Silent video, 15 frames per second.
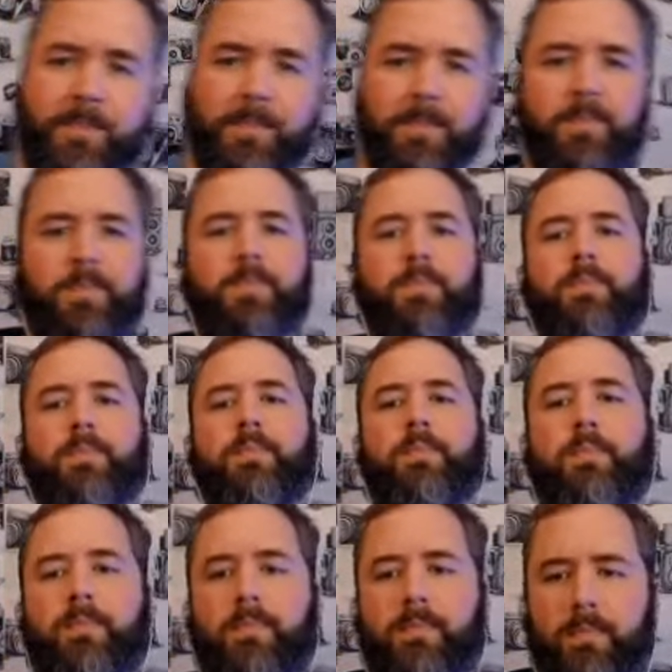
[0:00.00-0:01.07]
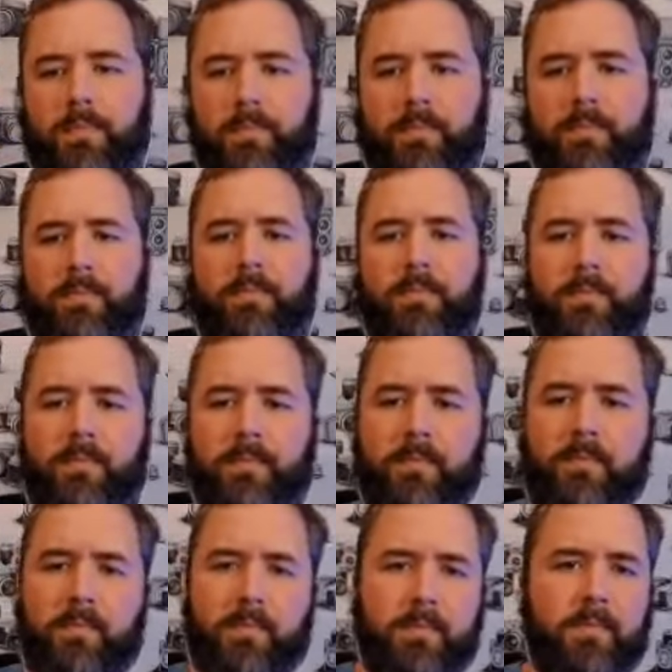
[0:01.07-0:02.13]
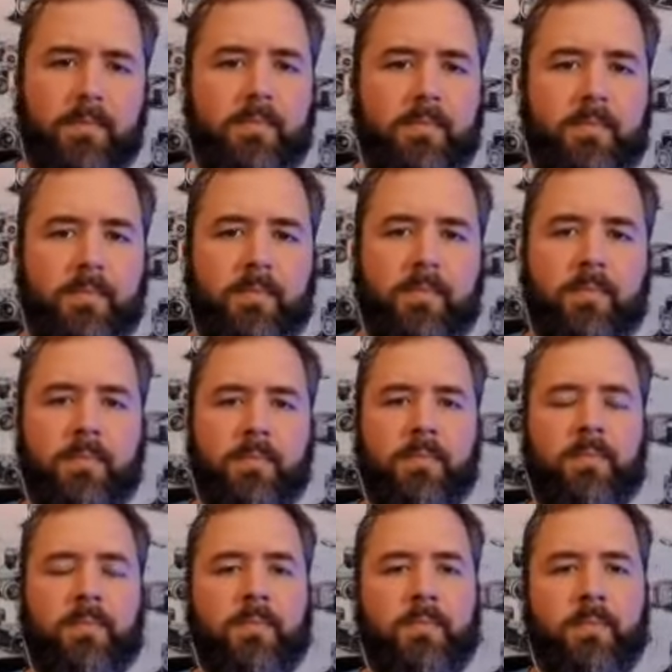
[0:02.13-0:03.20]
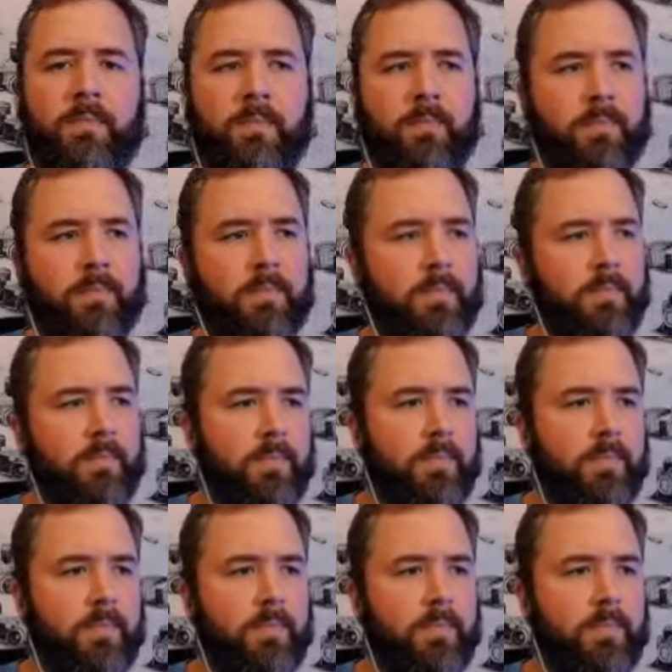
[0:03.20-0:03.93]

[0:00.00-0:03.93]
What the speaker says: (silent)